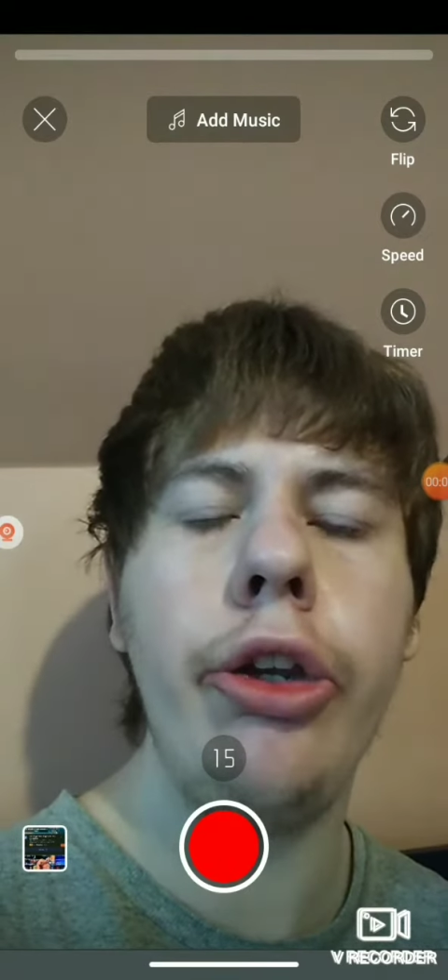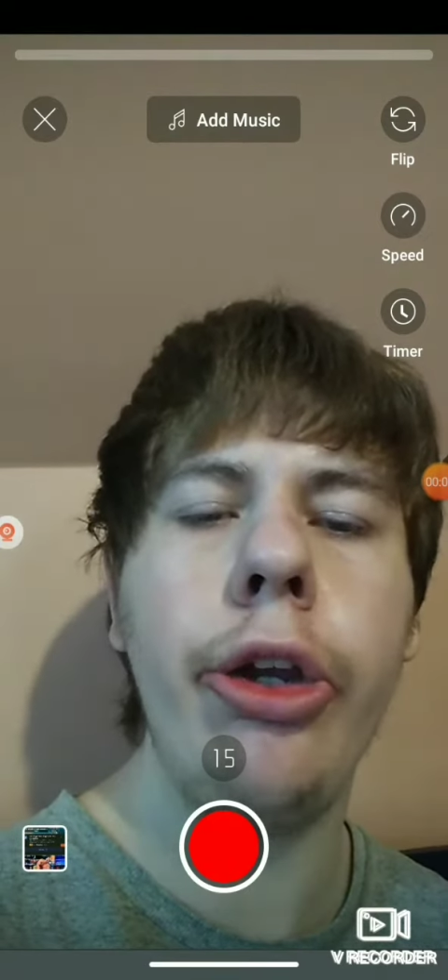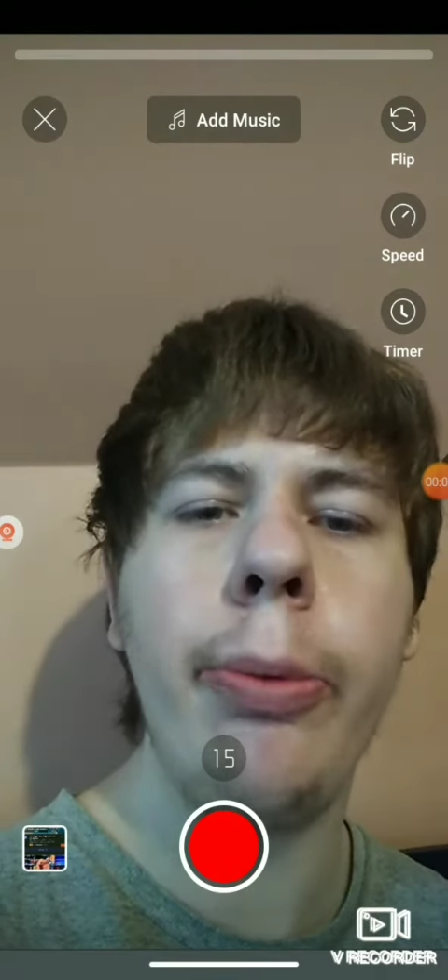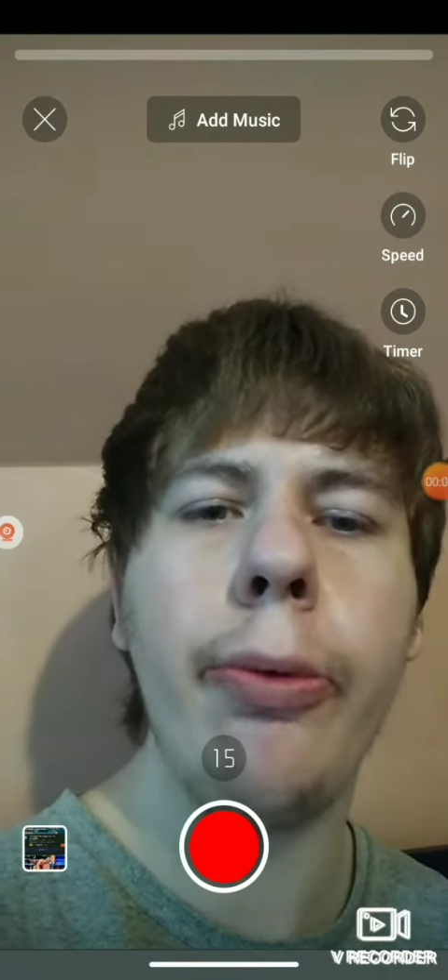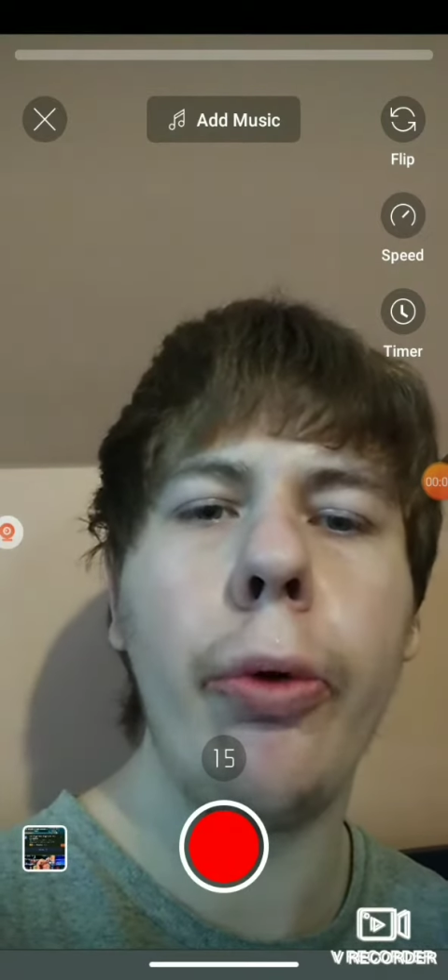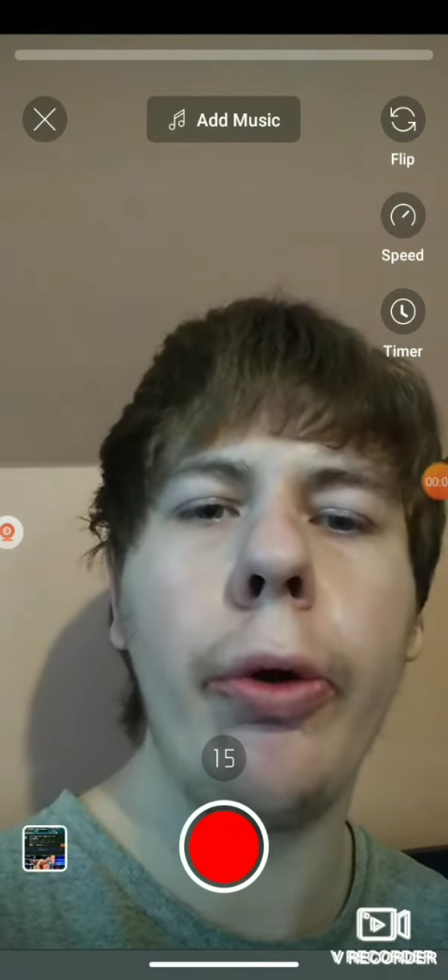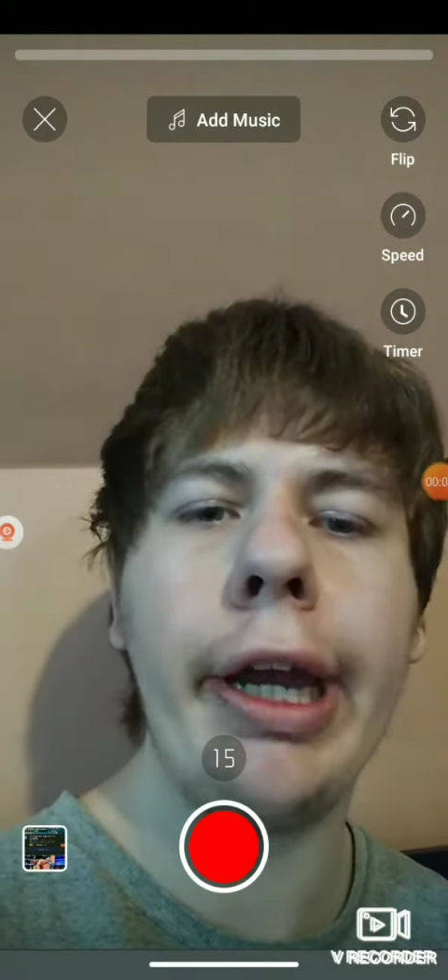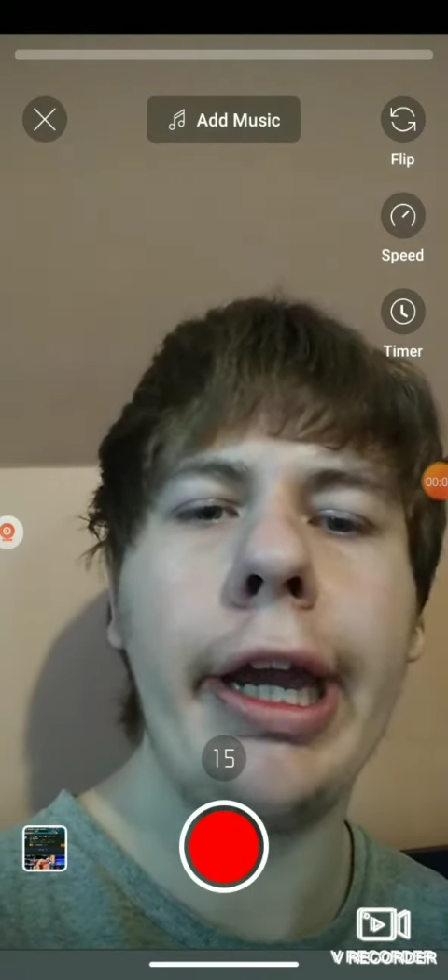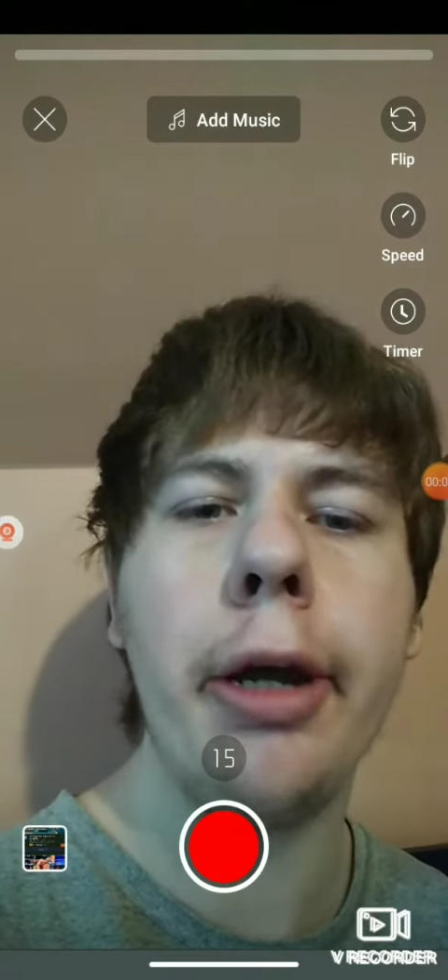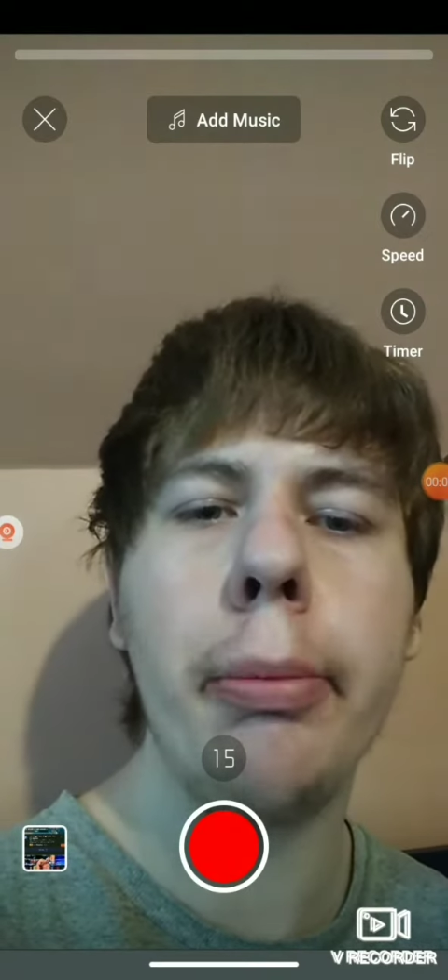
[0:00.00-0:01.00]
YouTube Shorts
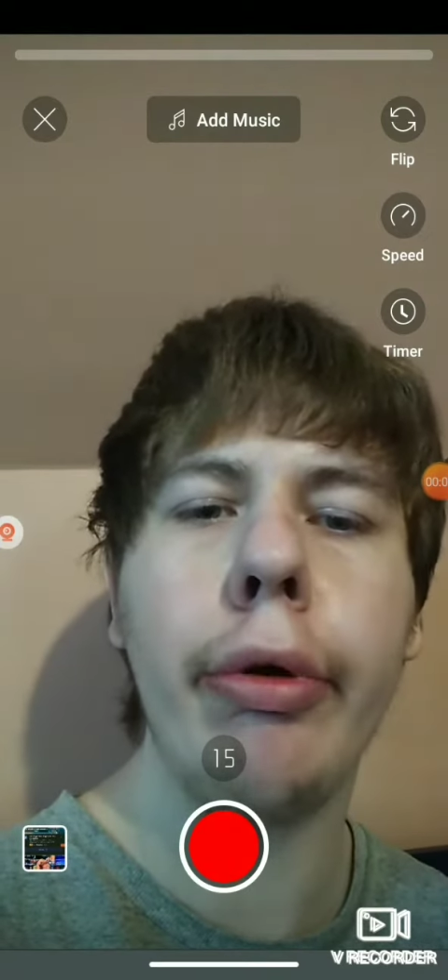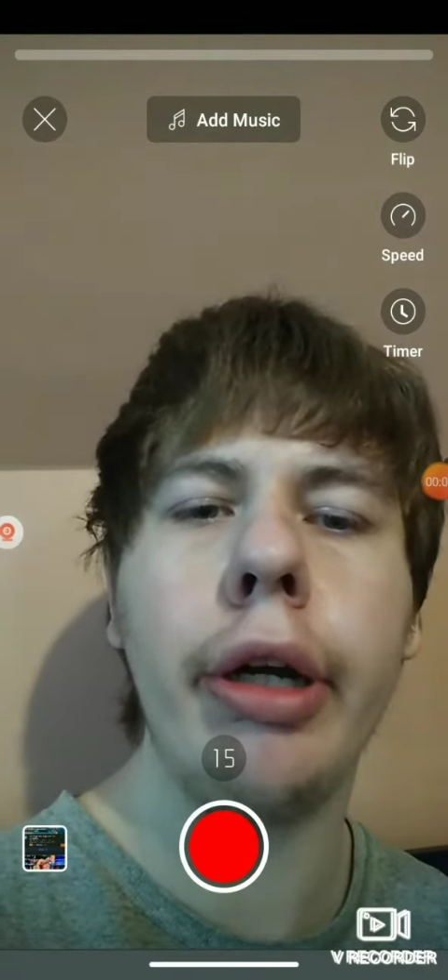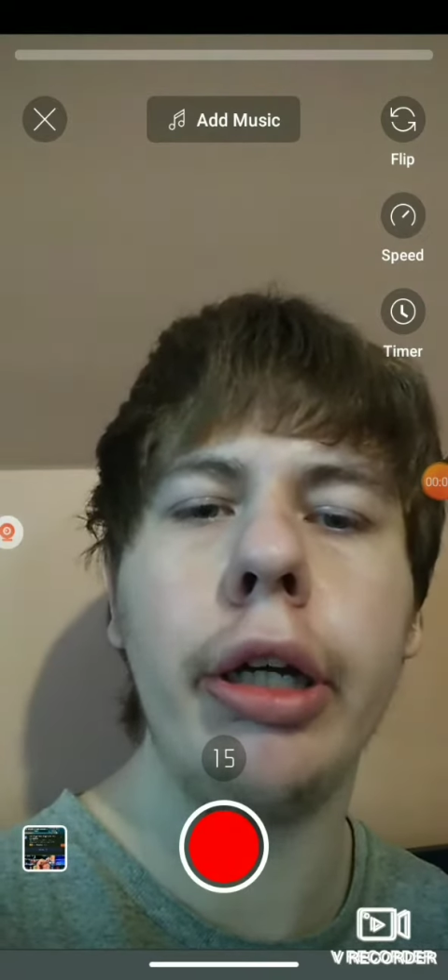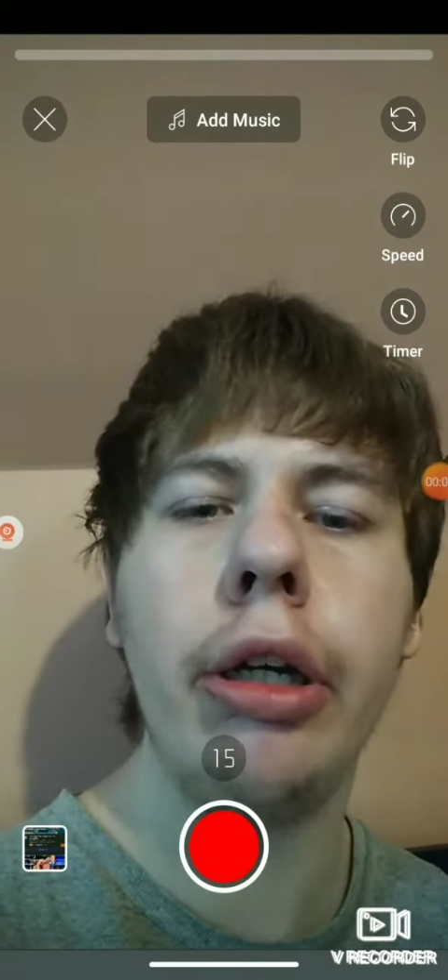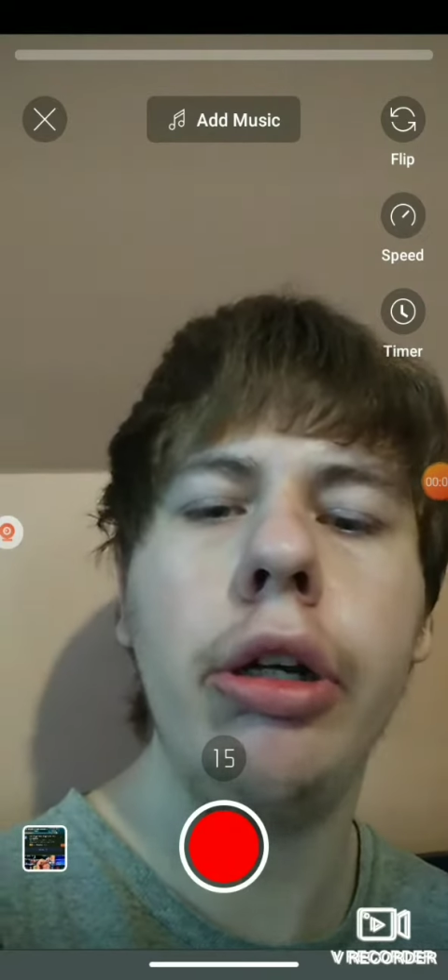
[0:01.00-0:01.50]
camera.